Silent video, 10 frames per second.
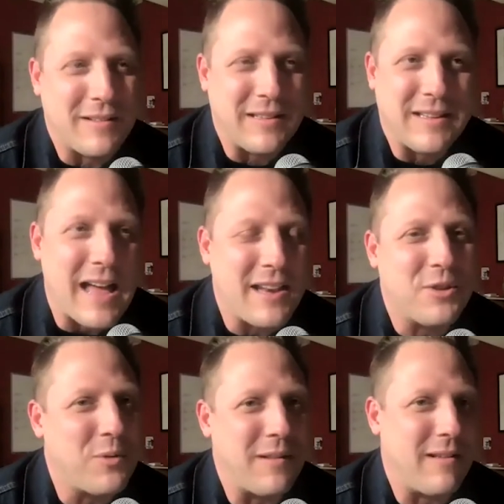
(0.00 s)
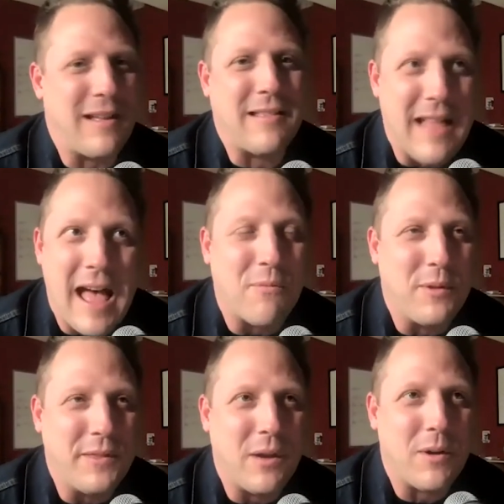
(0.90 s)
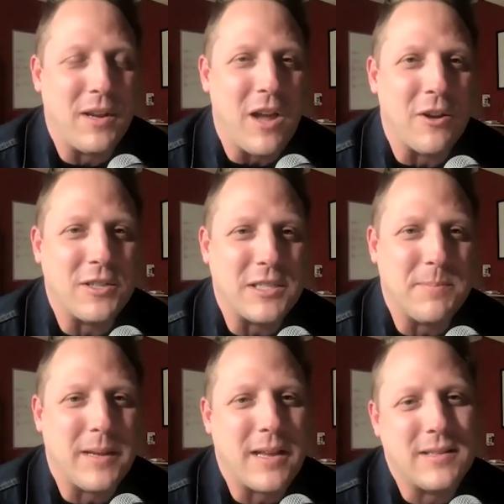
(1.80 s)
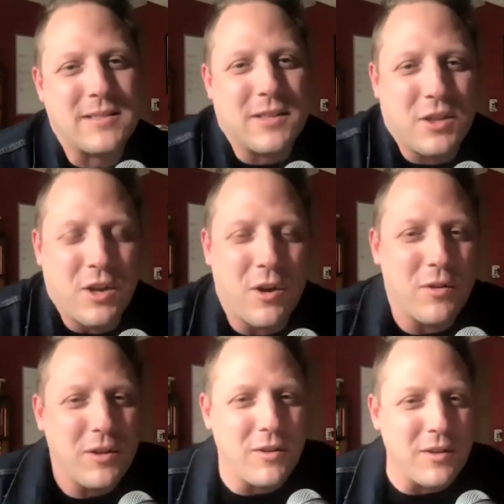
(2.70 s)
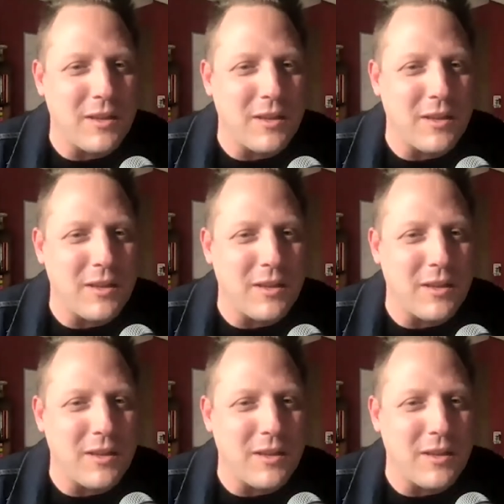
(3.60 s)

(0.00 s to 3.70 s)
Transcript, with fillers: got into it a lot when they were younger just because you know you,